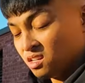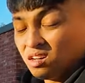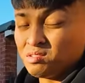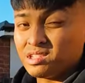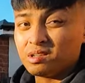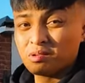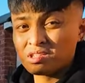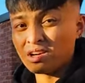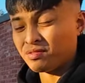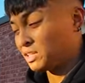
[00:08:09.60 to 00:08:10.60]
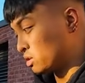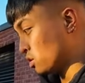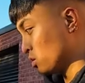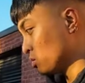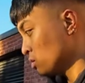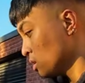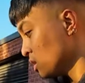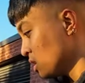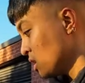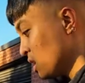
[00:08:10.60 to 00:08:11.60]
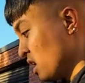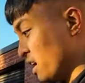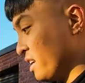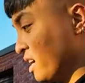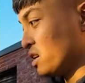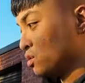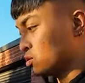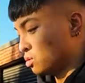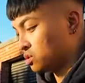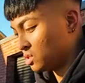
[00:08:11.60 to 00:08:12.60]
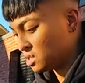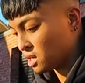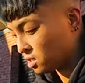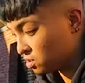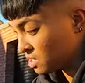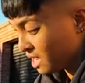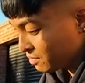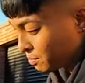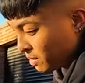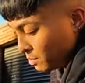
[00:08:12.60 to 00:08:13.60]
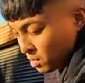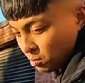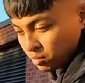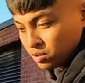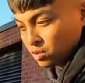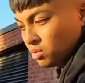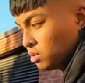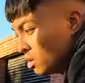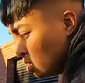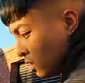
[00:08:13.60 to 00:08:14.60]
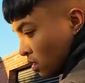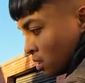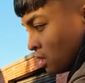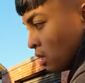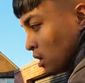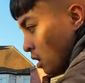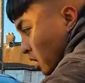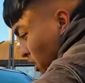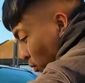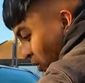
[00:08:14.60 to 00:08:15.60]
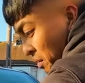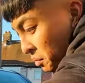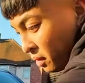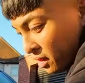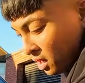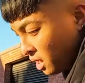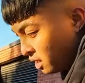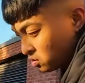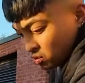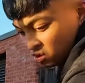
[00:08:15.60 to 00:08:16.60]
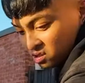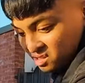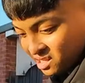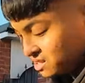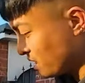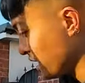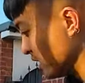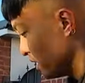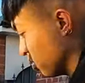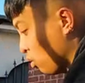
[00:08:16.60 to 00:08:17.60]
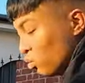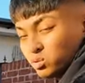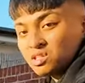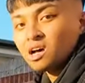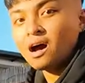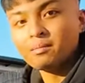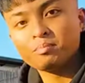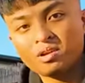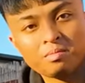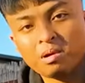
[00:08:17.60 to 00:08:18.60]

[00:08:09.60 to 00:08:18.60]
obviously there was nothing to do. And I used to just, because I have a BMW, white one, I used to just detail it all the time, pretty